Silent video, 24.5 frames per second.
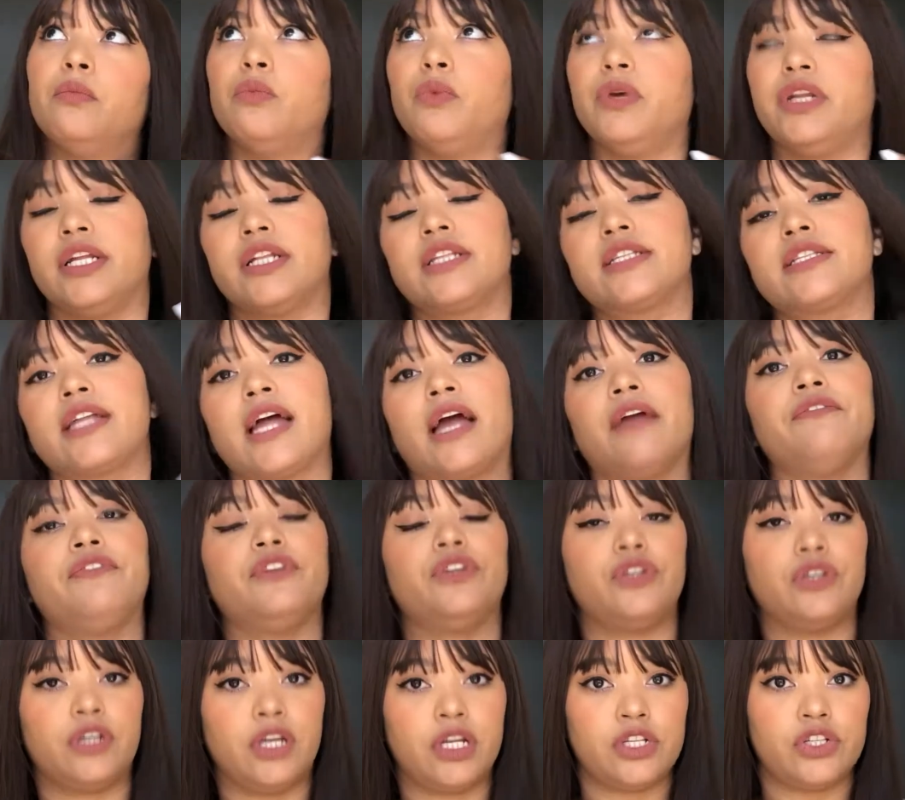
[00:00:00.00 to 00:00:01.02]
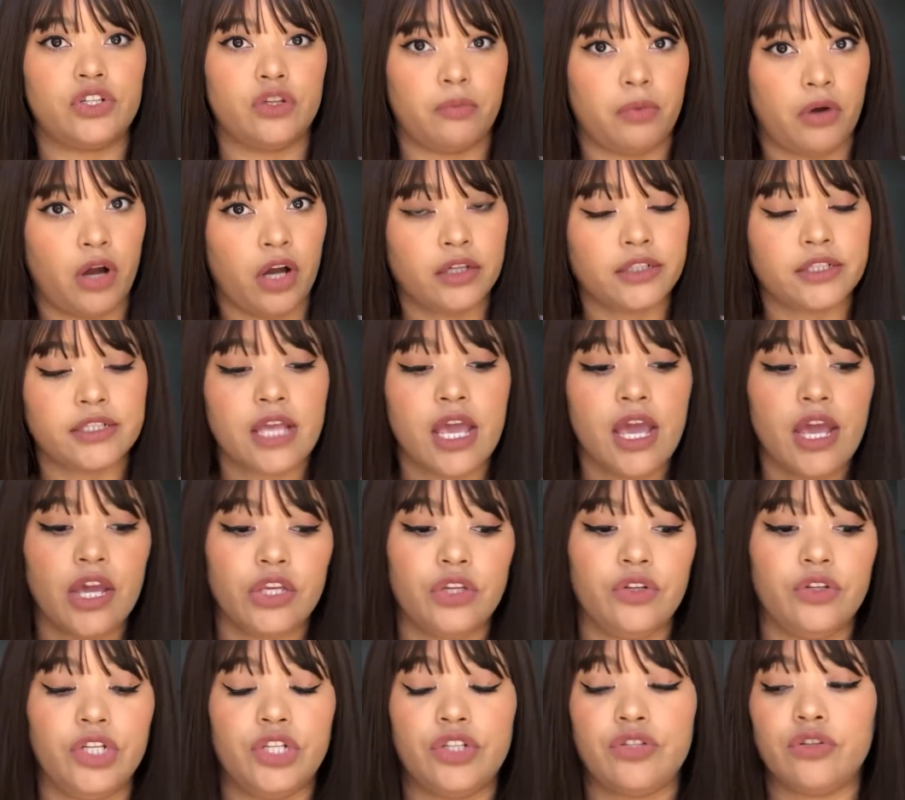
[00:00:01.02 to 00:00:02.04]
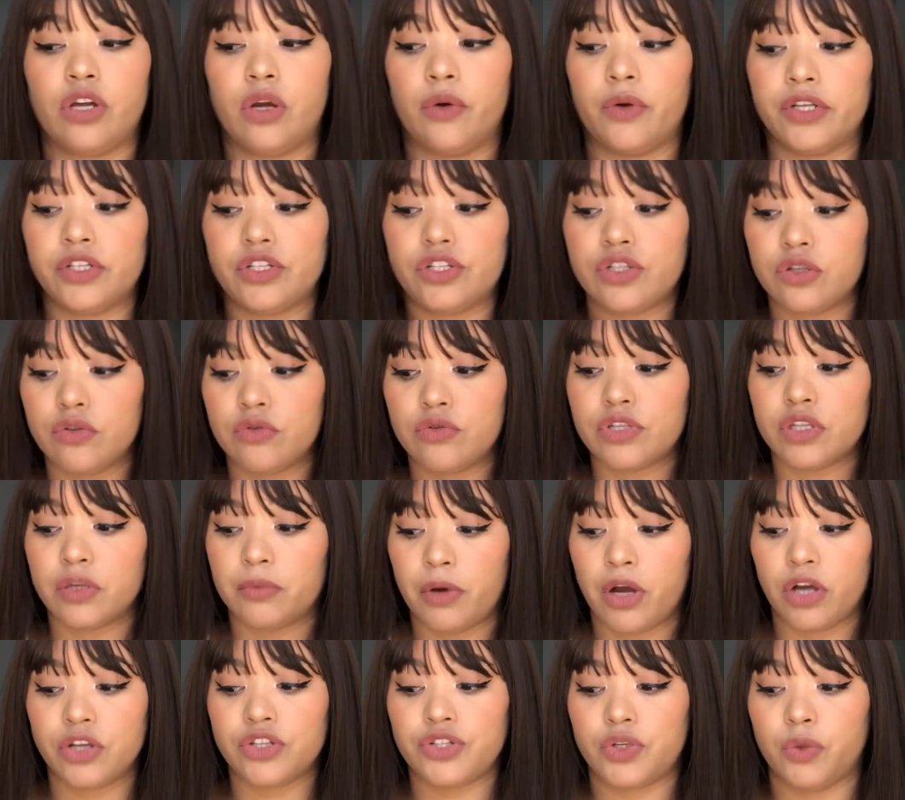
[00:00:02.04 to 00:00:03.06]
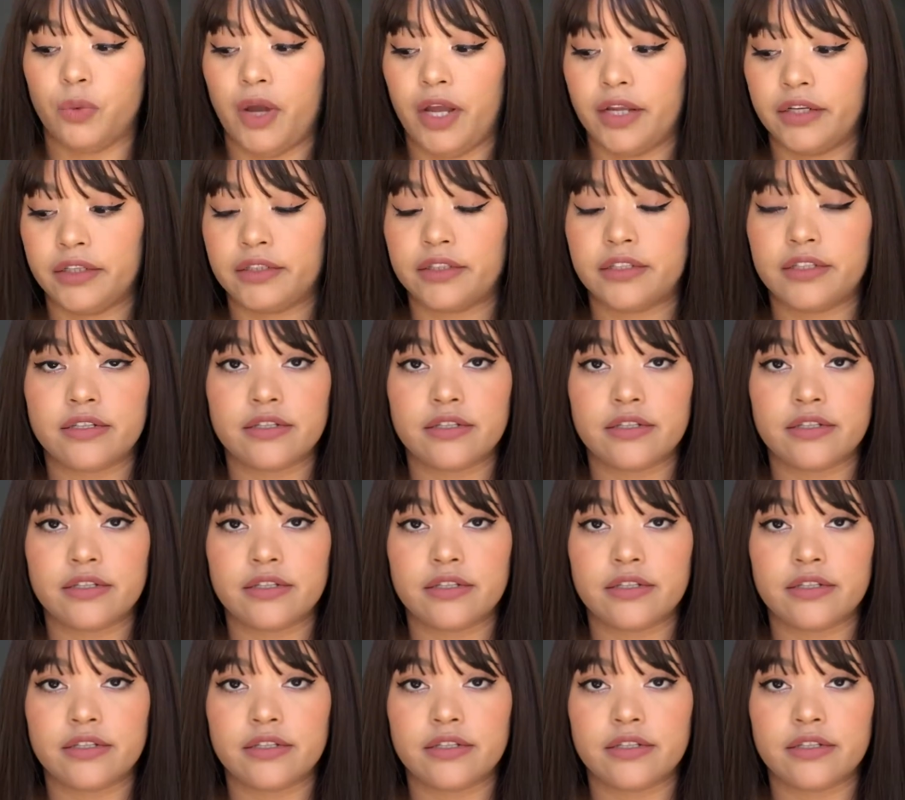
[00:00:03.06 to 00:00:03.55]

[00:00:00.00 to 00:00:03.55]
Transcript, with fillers: when it's time for you to get your box you need to go and choose the box you want